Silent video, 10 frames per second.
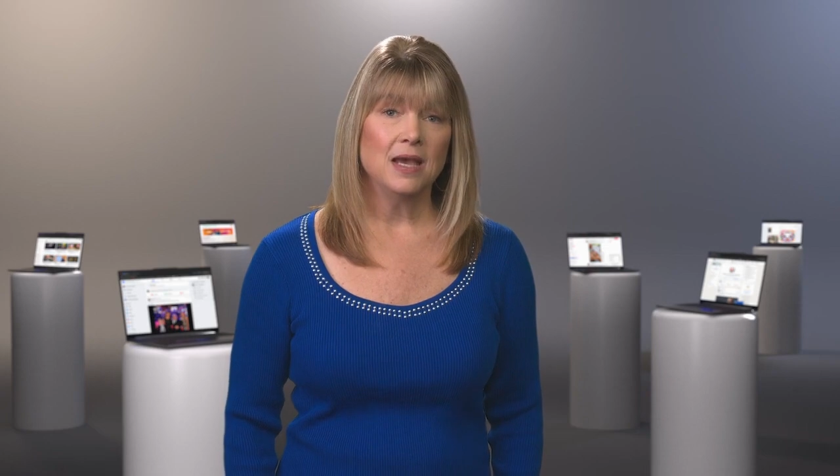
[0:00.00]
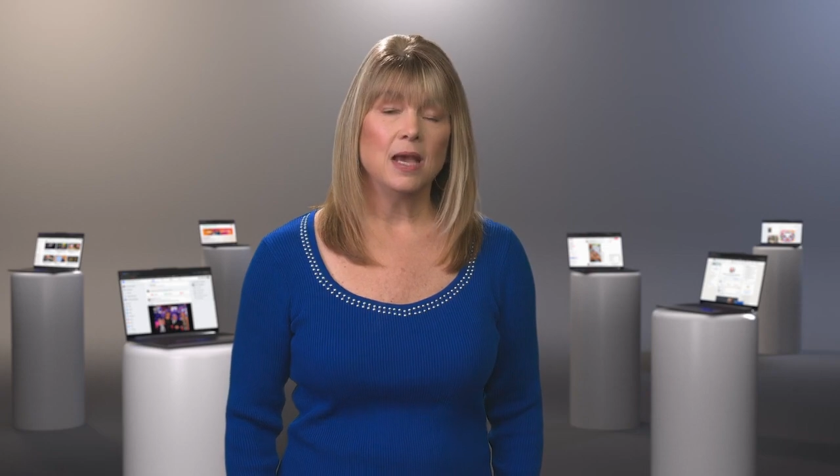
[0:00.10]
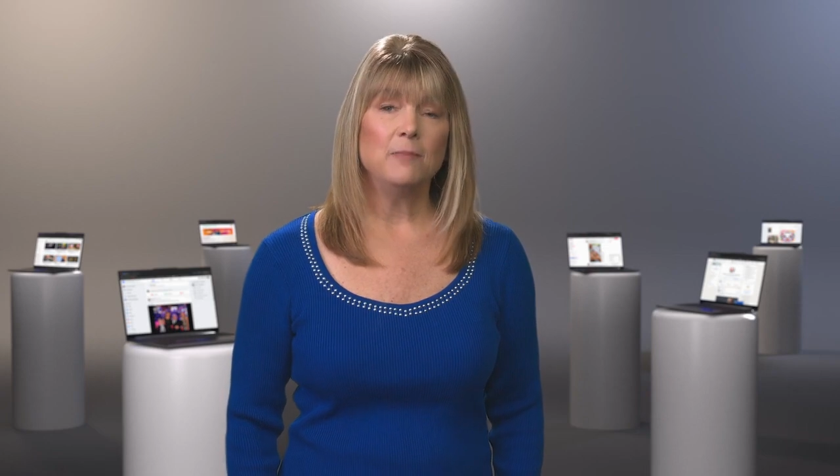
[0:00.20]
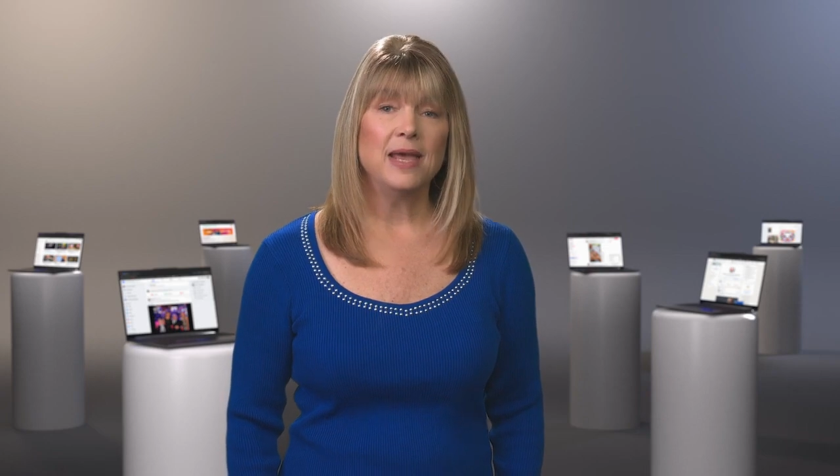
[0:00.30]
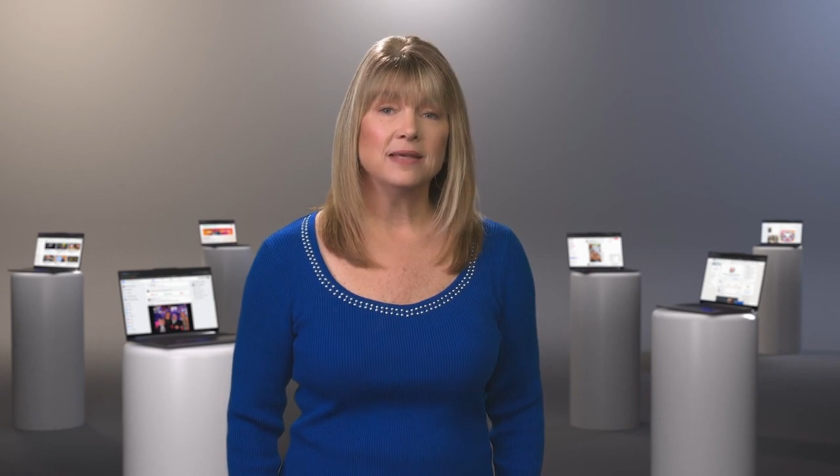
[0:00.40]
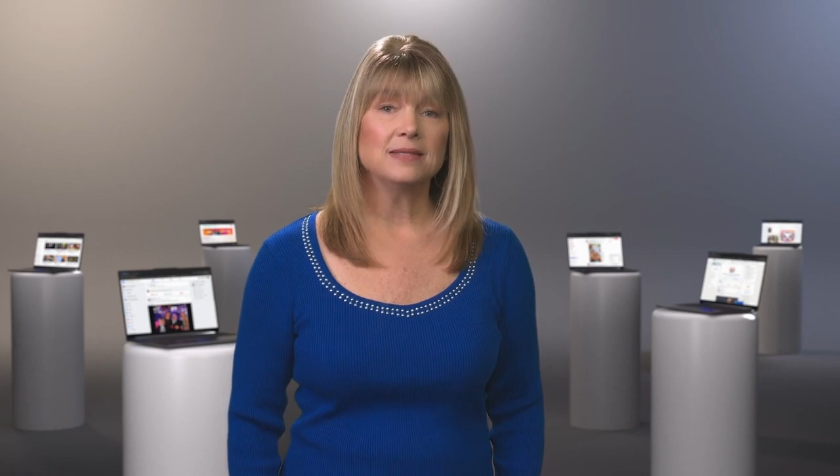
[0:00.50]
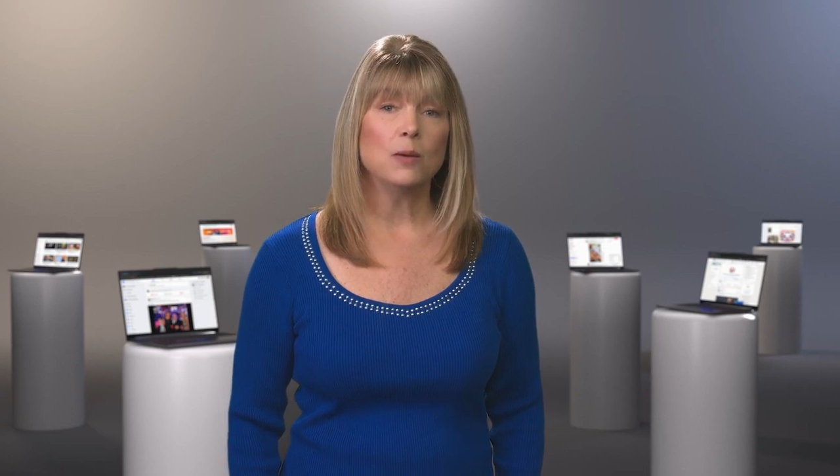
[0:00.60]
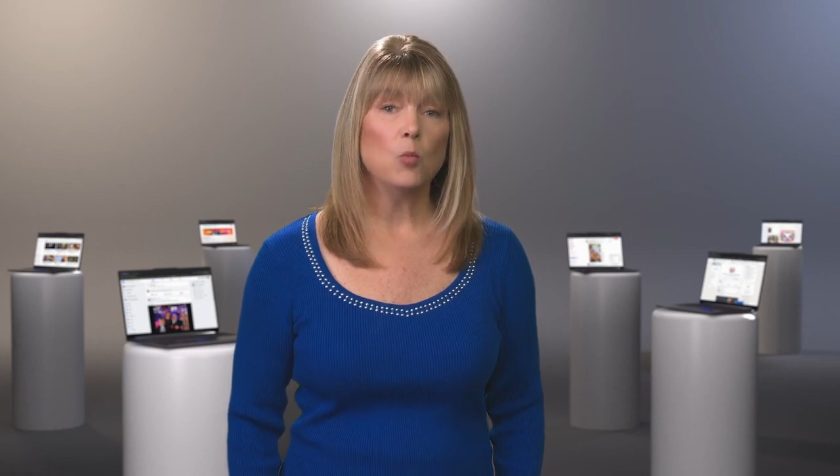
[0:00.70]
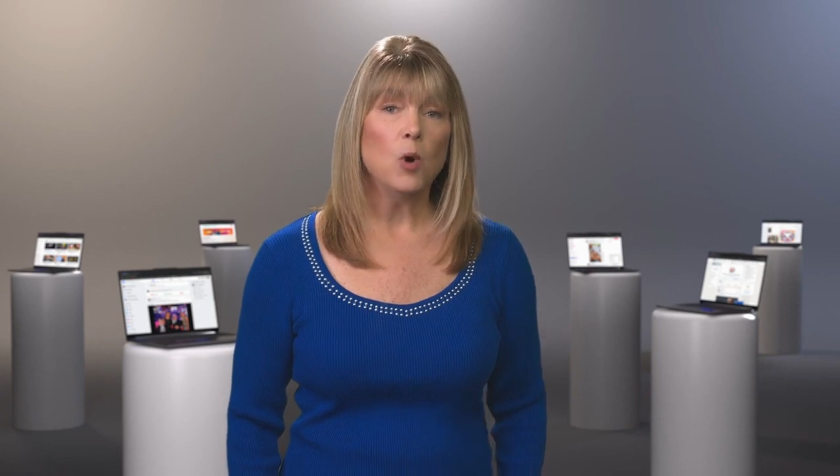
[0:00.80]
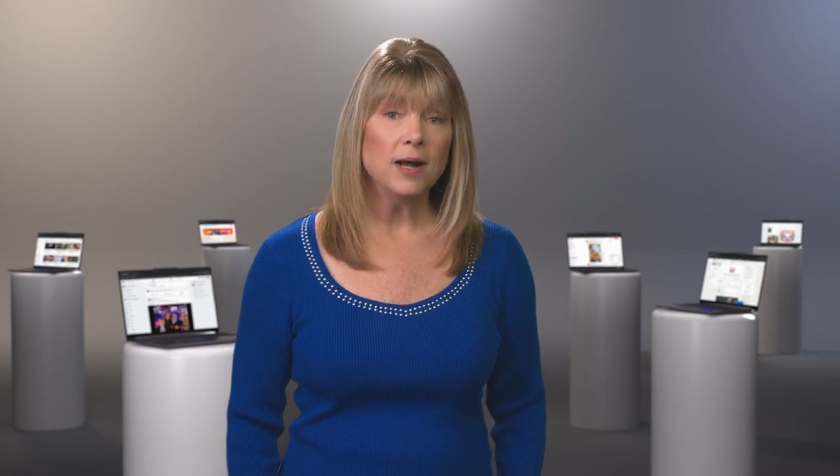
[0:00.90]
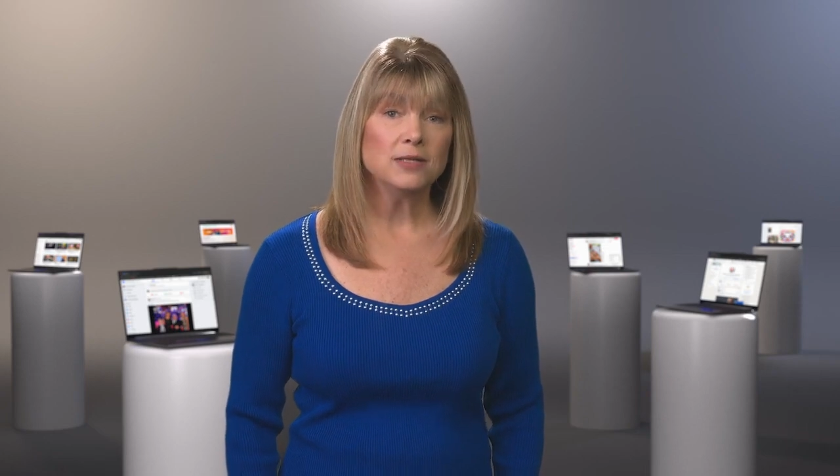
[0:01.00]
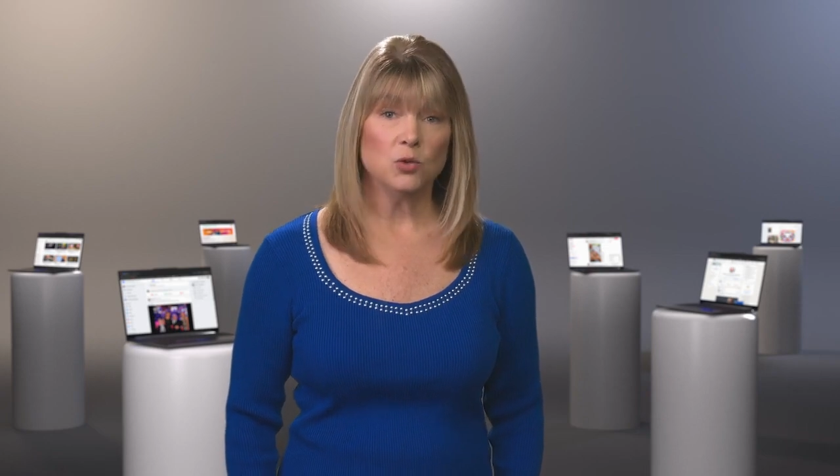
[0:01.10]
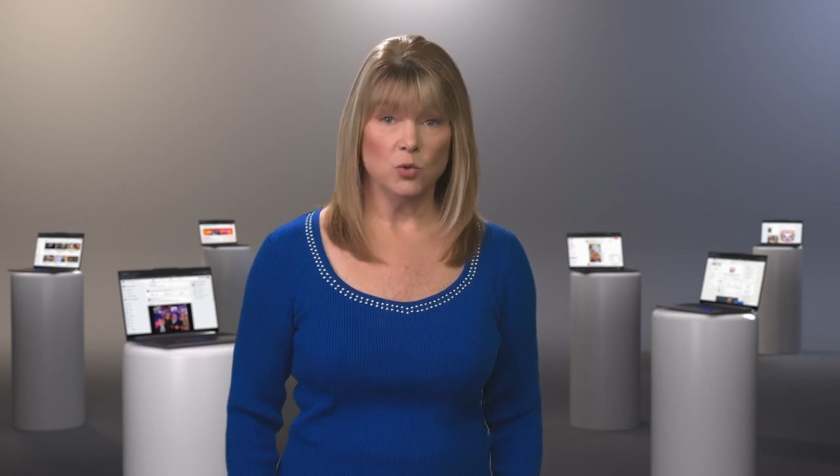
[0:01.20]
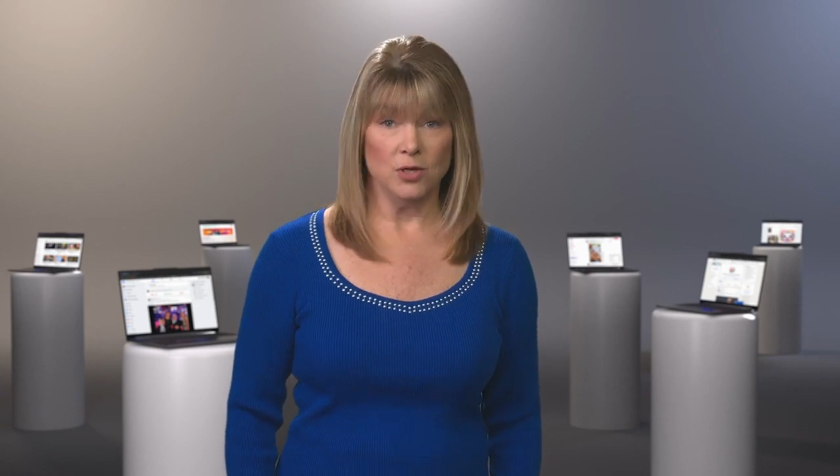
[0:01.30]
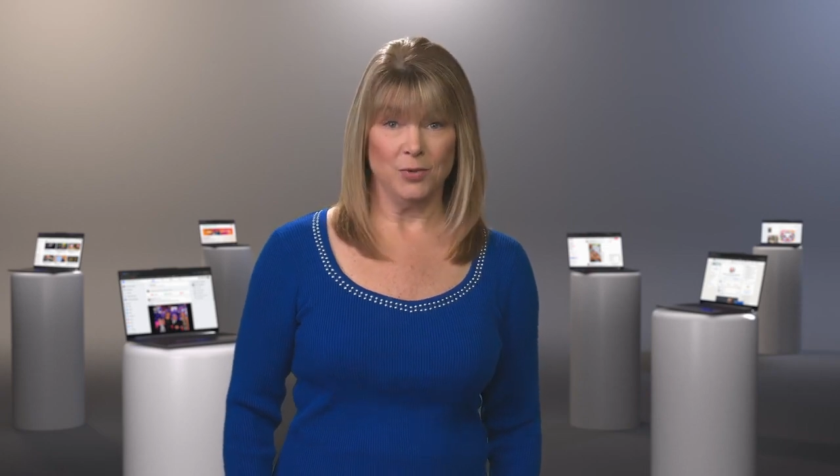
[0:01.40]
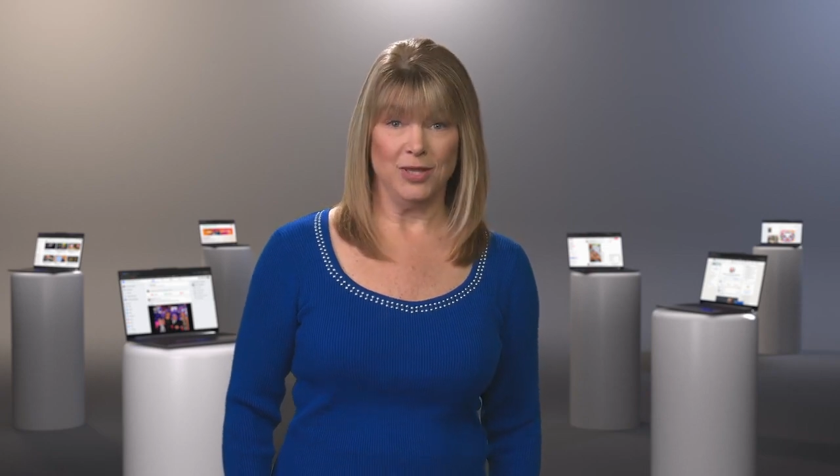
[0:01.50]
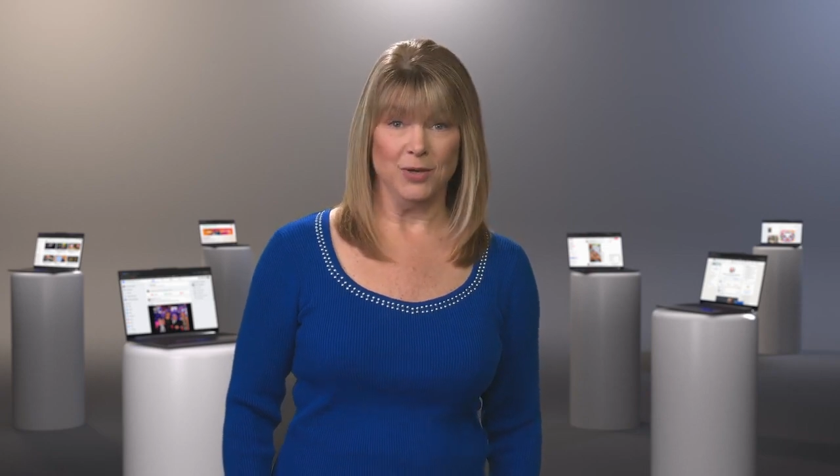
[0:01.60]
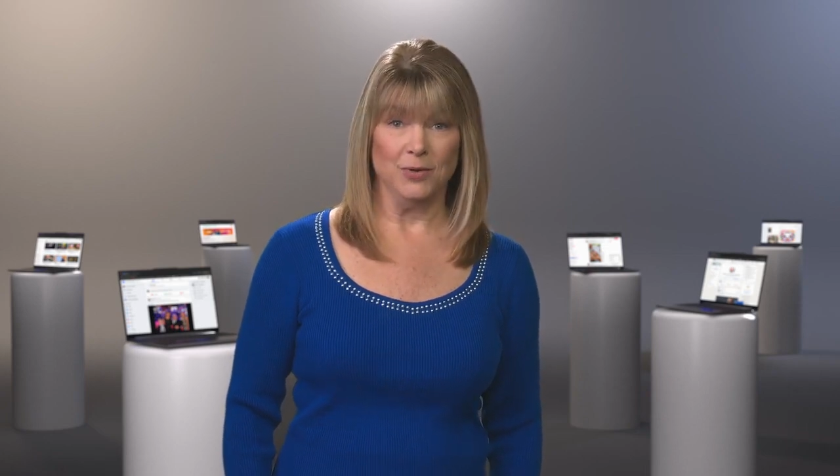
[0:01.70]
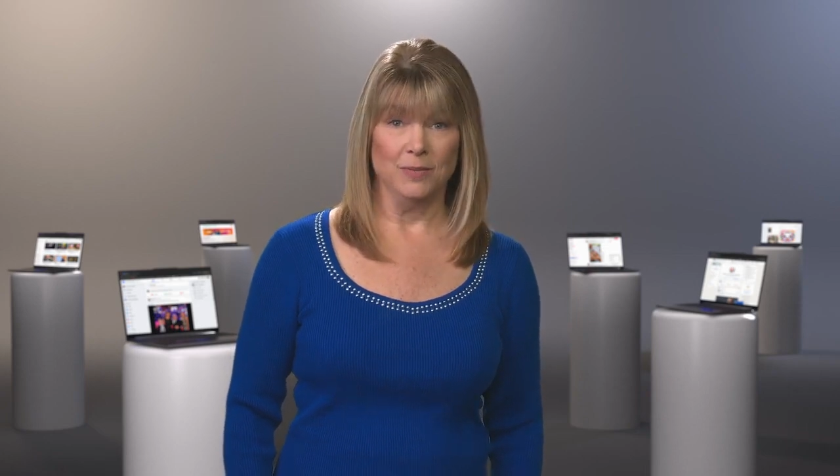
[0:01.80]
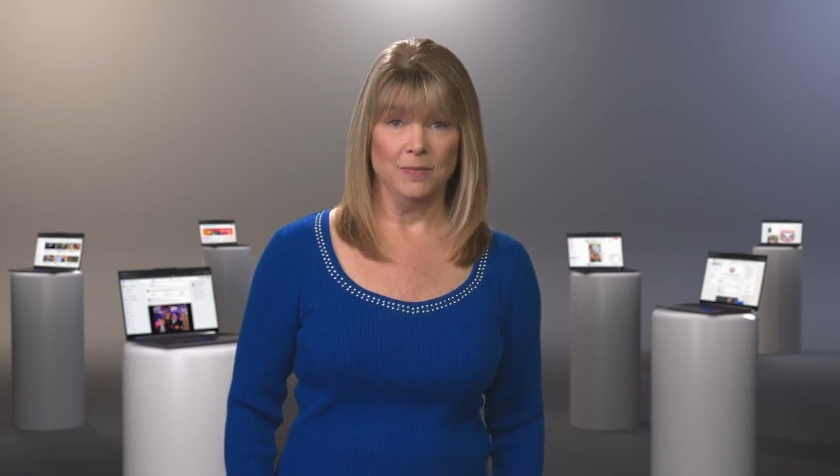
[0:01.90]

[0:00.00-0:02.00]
and makes them want to work with you.